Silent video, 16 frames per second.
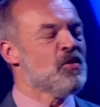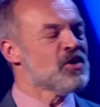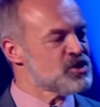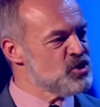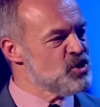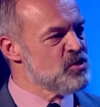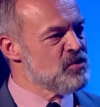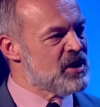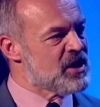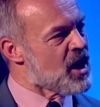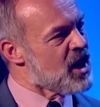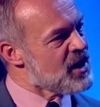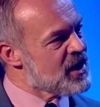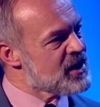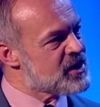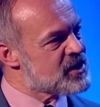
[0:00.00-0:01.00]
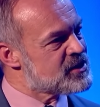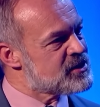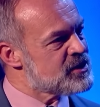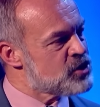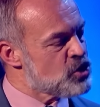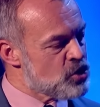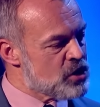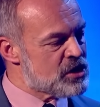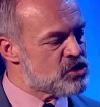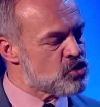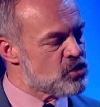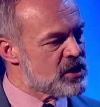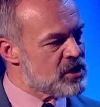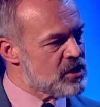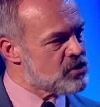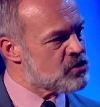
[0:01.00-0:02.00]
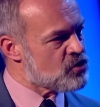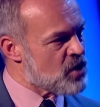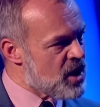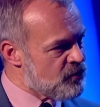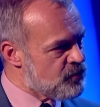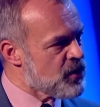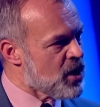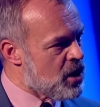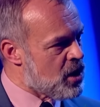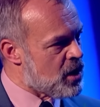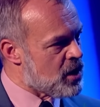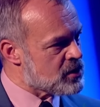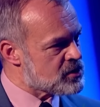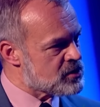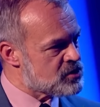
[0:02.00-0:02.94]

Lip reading: What Do You Mean? I like it because it's your little cry from the heart